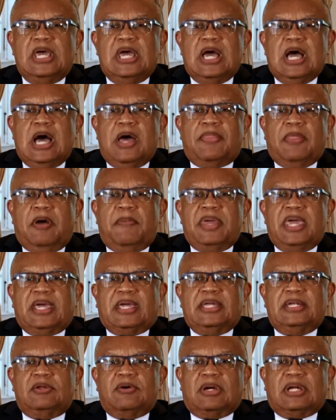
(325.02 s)
and are
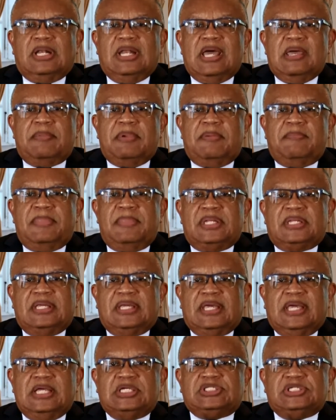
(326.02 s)
making our climate
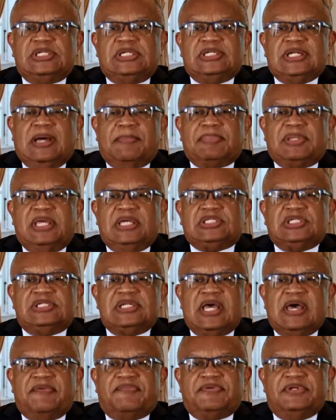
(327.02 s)
mitigation adaptation
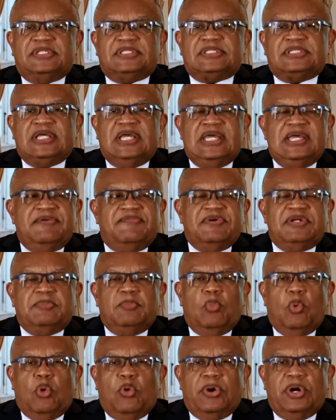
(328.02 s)
efforts even
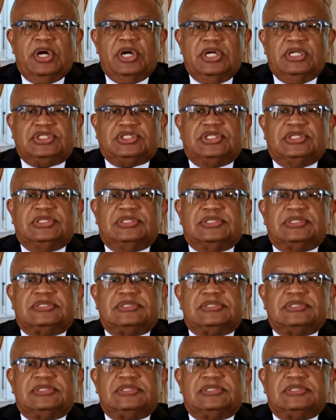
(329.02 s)
more urgent.